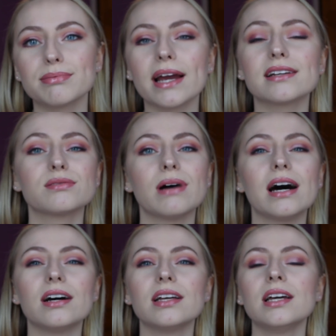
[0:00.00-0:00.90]
spray as
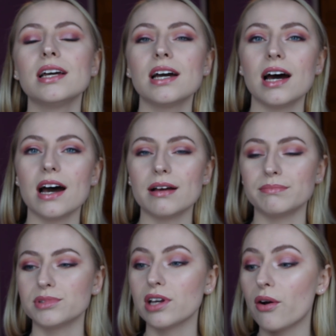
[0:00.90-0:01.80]
well.
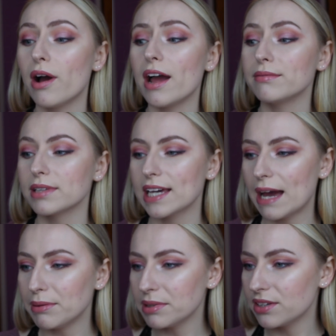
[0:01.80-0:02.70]
So I'm really
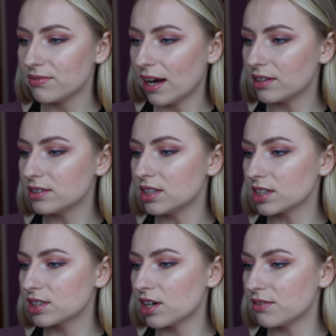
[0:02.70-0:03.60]
happy with the final
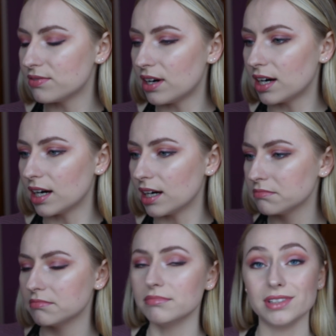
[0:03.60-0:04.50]
look so far.